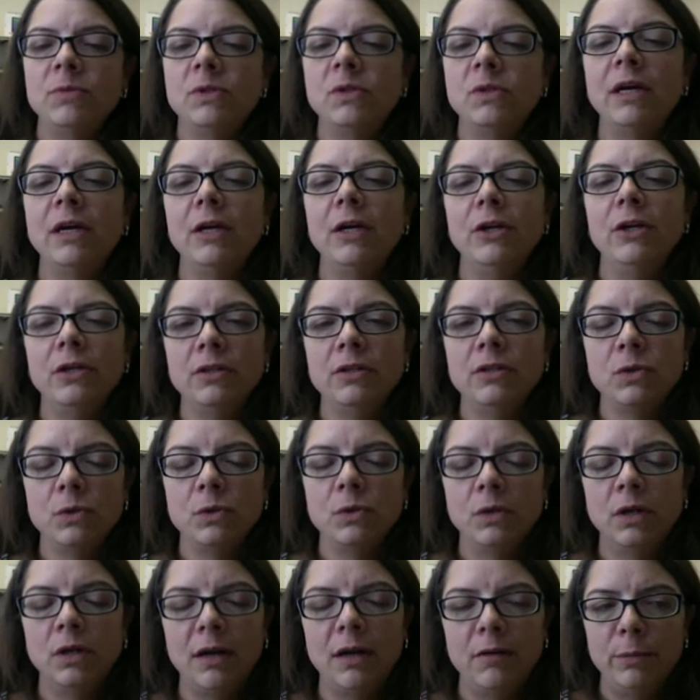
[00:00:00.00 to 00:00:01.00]
So now you can
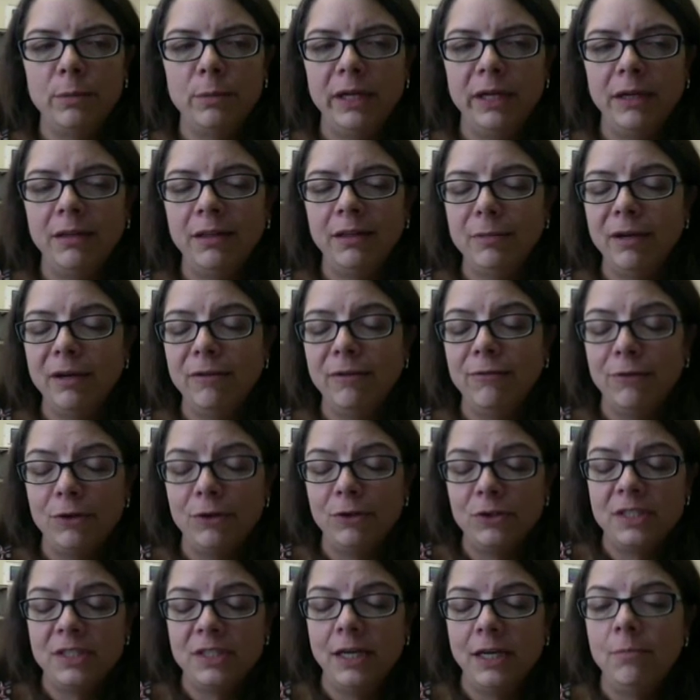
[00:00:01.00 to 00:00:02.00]
sort alphabetically by
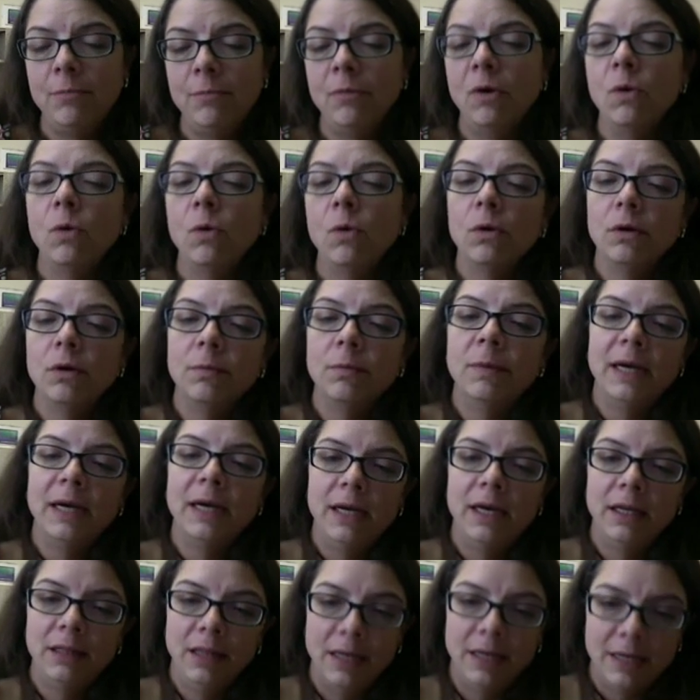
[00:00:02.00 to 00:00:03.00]
first name or
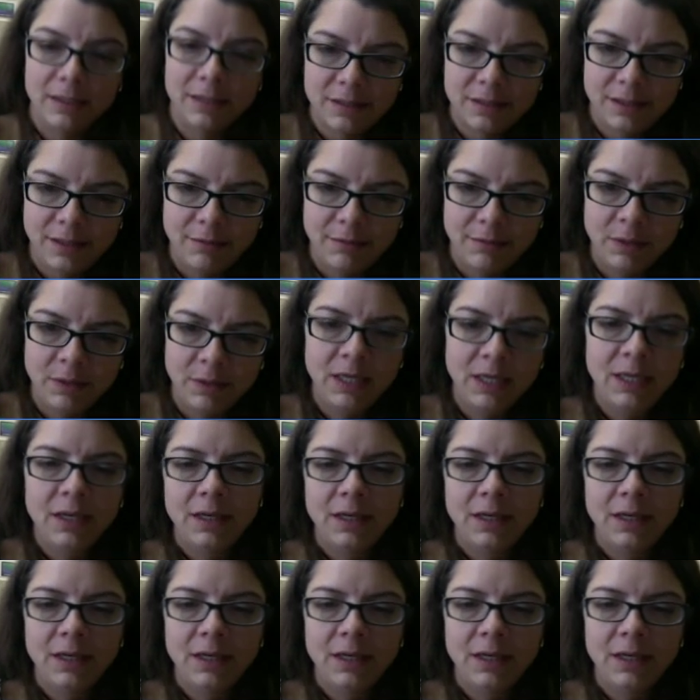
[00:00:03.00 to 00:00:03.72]
by last name.